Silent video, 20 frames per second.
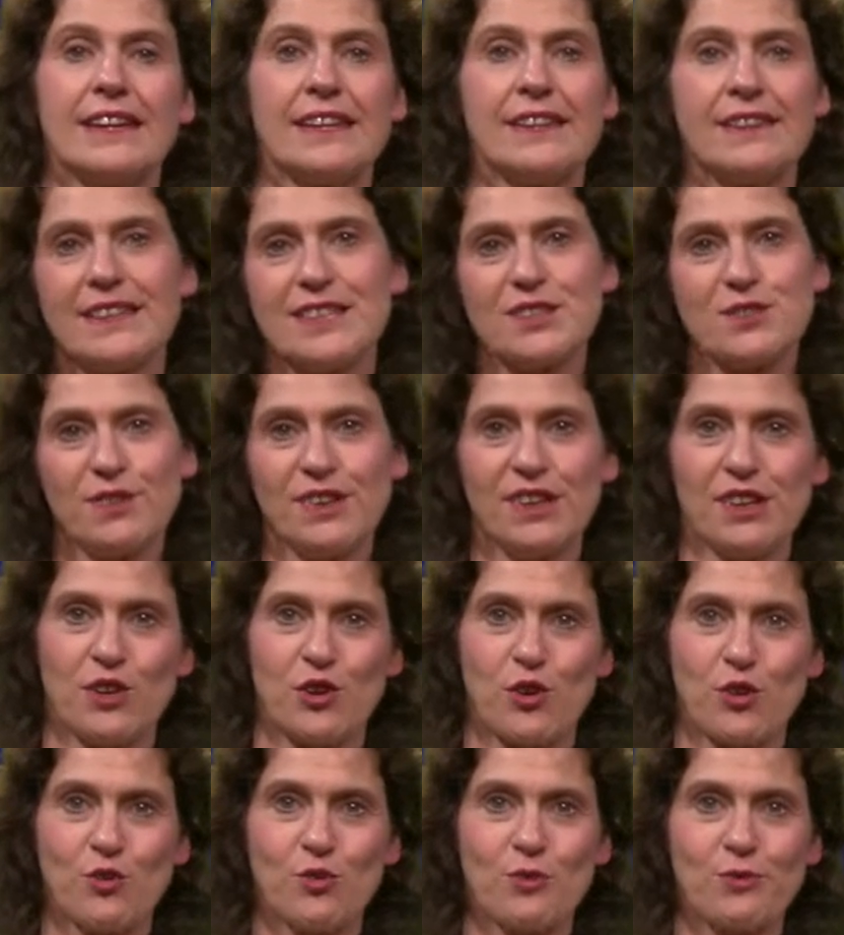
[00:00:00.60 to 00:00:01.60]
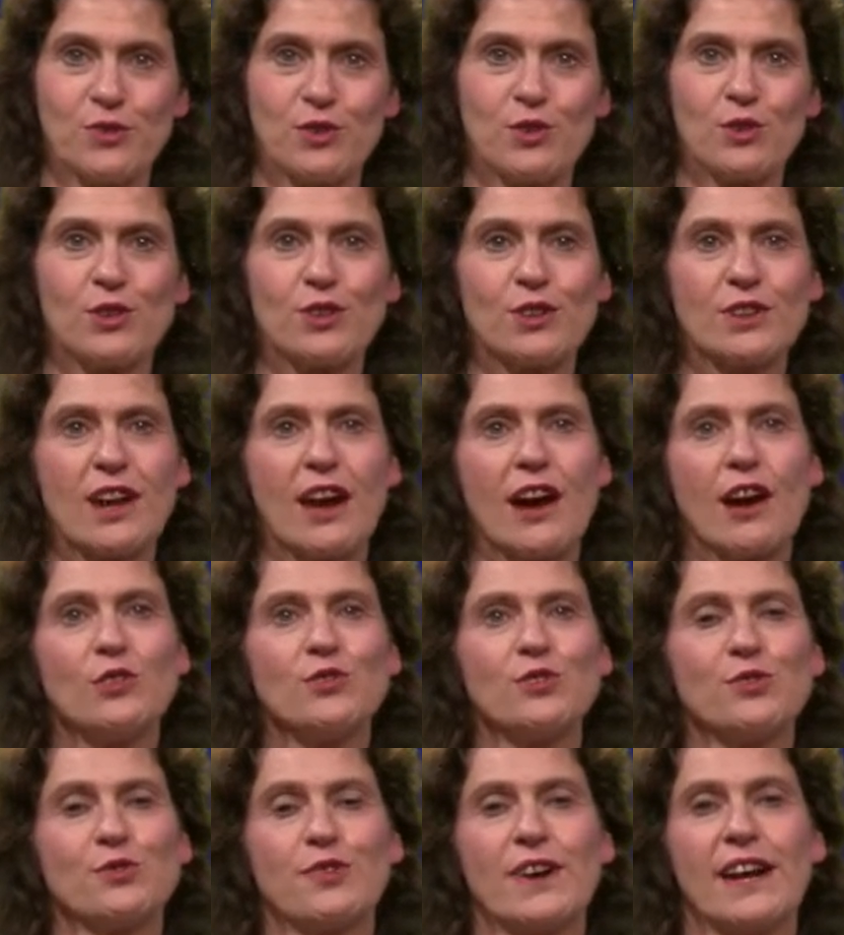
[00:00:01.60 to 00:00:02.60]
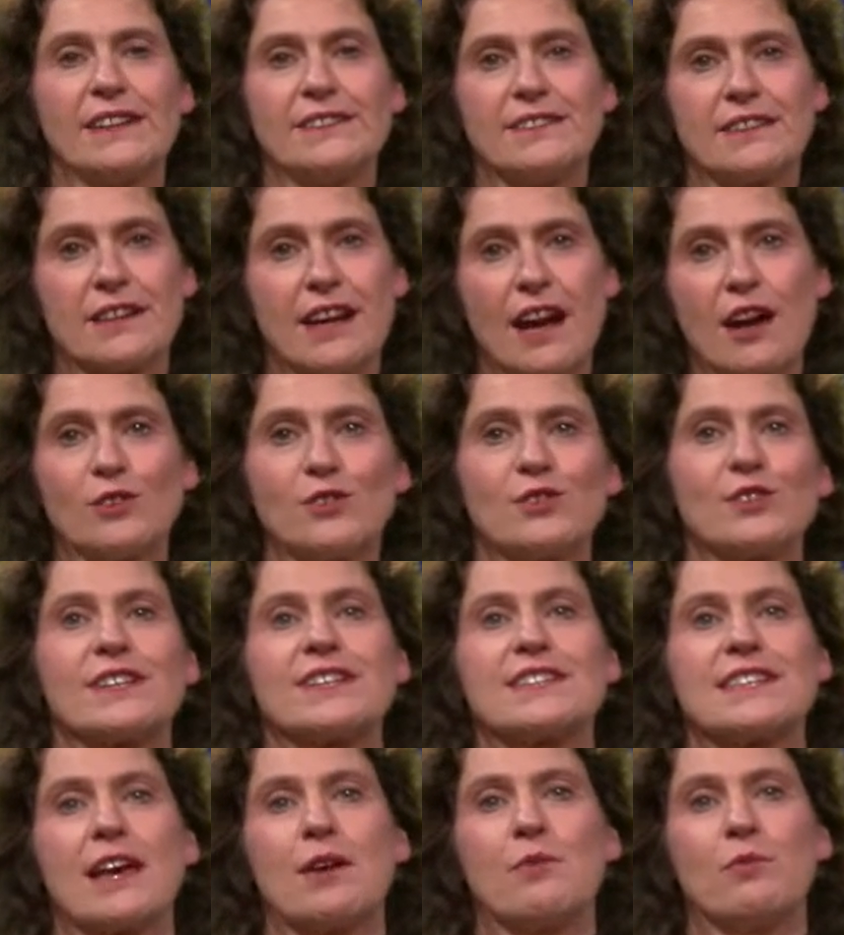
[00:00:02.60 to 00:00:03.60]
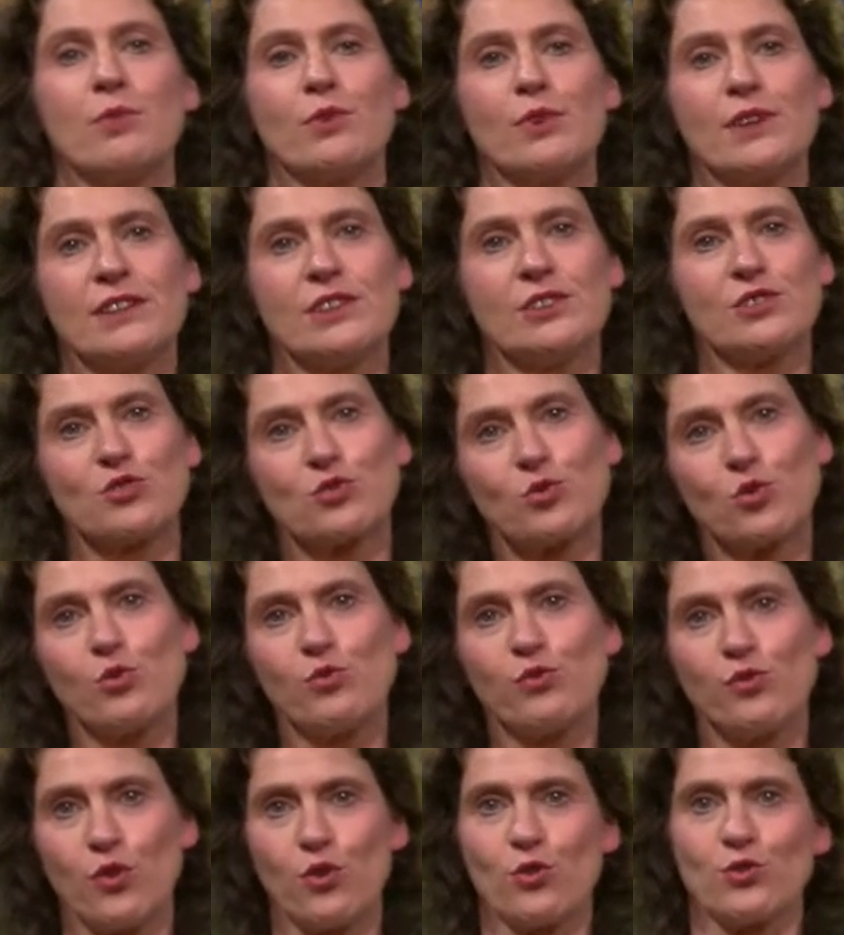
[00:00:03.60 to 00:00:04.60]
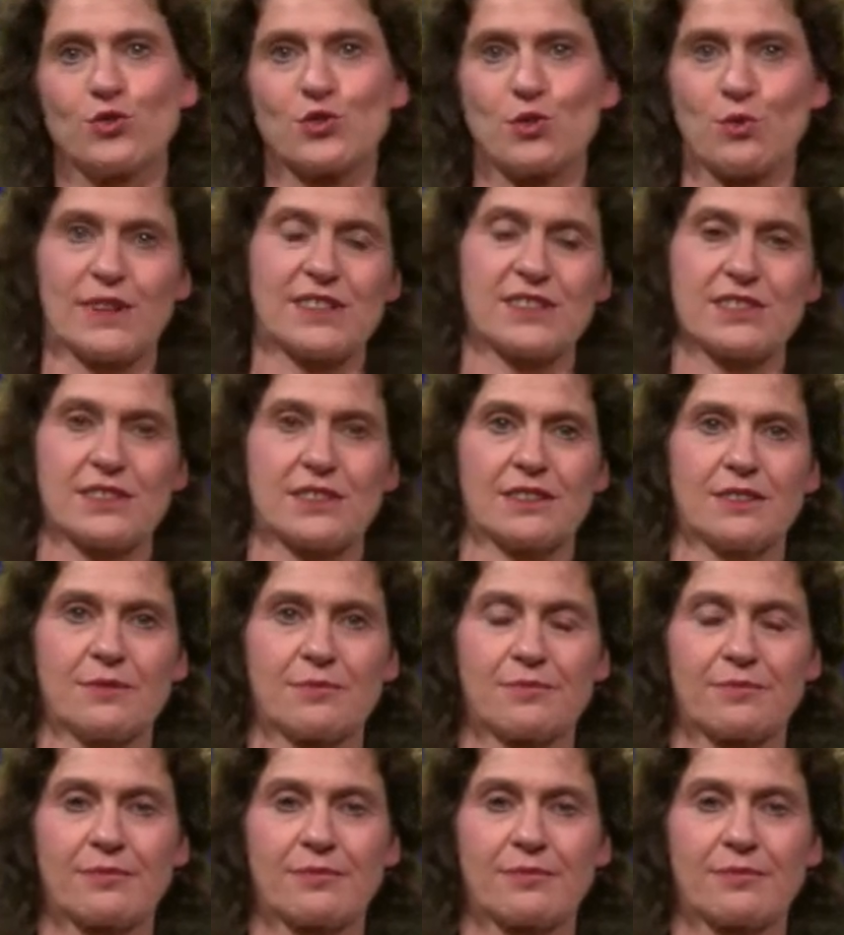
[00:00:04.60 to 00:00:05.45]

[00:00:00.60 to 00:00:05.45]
In this video, you learn how to find a counterexample in a true-false question.